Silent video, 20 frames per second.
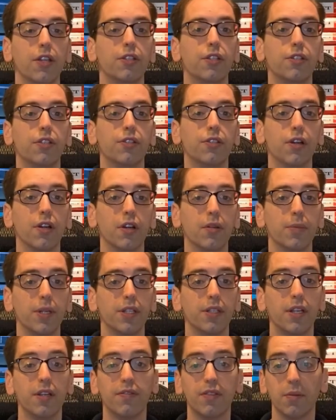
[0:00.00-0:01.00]
determine
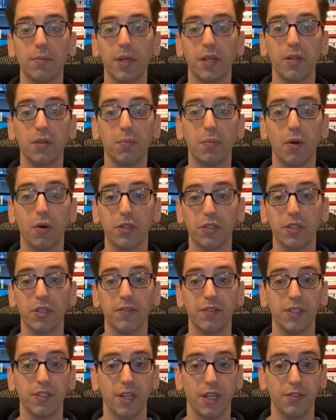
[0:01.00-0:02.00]
if the middle portion of a
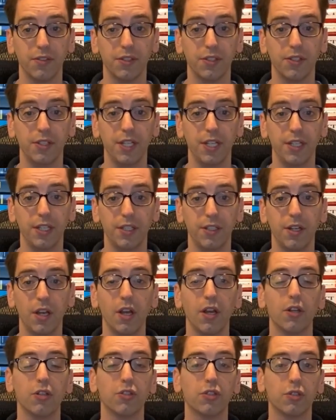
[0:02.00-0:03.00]
sentence is needed,
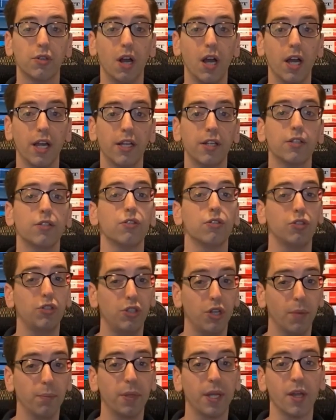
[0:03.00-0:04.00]
try
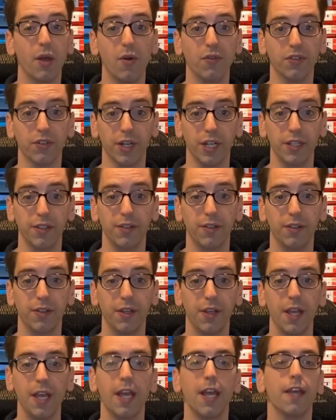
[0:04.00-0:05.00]
jumping over it.
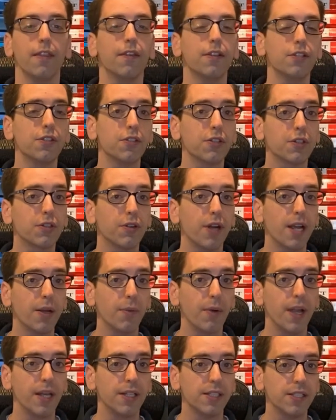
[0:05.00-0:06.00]
This is a great
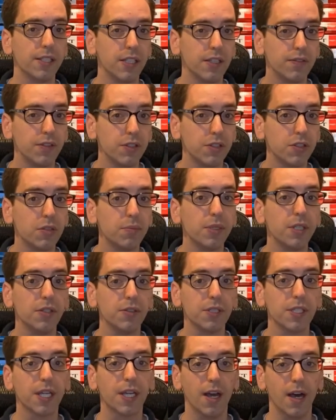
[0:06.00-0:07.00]
way to see if you should be
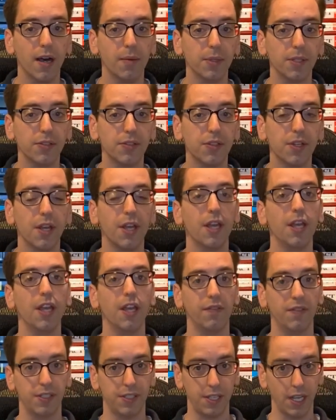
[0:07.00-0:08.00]
using commas. If
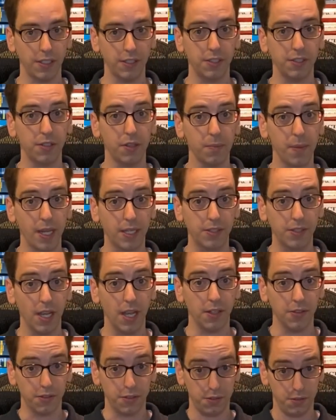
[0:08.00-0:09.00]
a sentence still makes
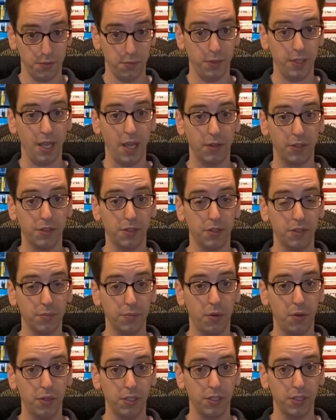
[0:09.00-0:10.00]
sense without a certain
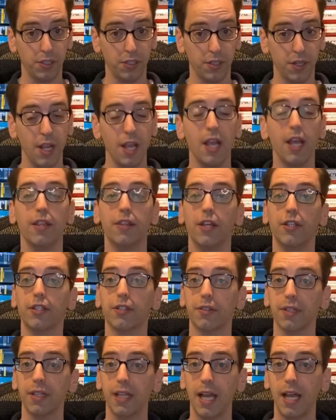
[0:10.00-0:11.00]
portion, then you're
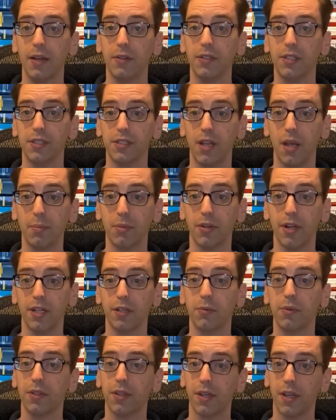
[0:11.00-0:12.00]
allowed to separate it
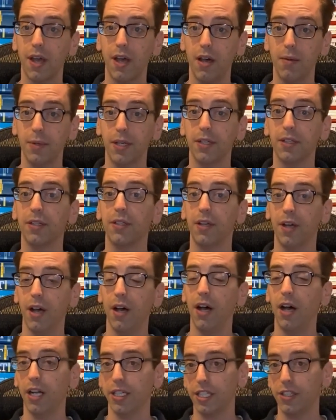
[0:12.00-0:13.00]
with a comma
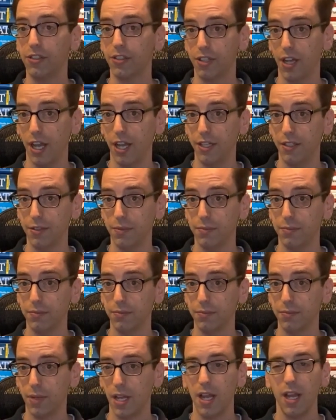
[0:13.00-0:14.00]
on each side.
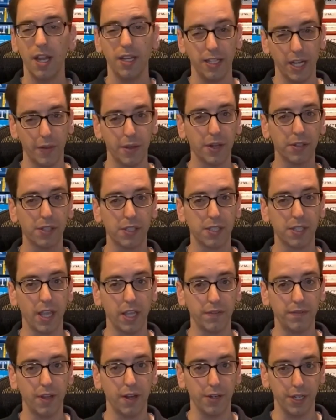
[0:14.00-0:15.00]
Now here's a slight
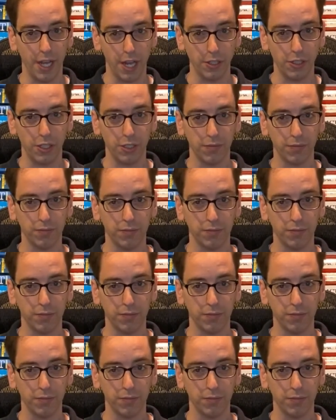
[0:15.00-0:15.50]
variation.